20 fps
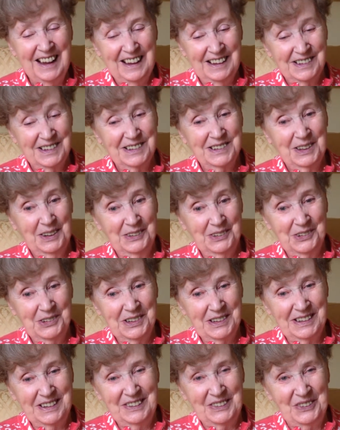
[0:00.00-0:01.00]
I said,
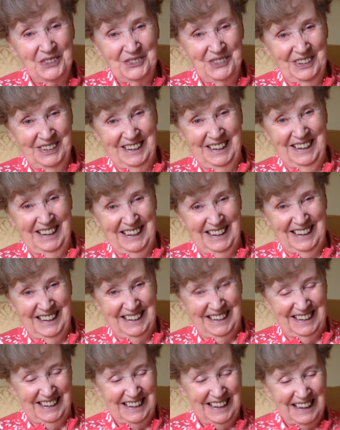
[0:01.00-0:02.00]
close enough.
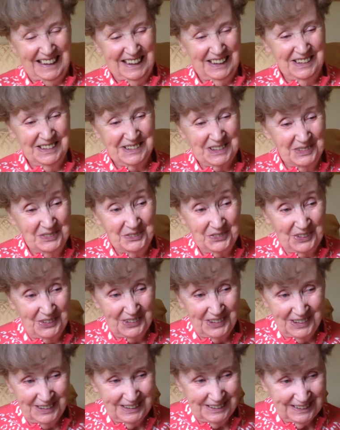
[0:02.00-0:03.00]
It's in
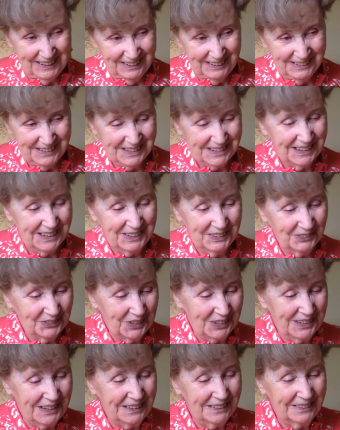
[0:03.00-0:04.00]
Florida, I'll settle
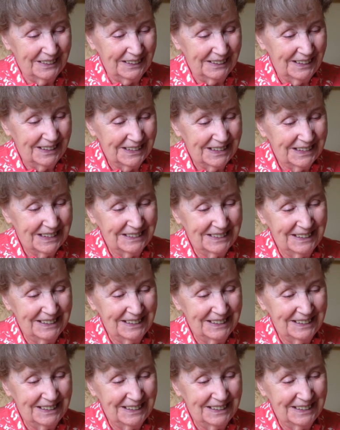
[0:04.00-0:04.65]
for there, Angus.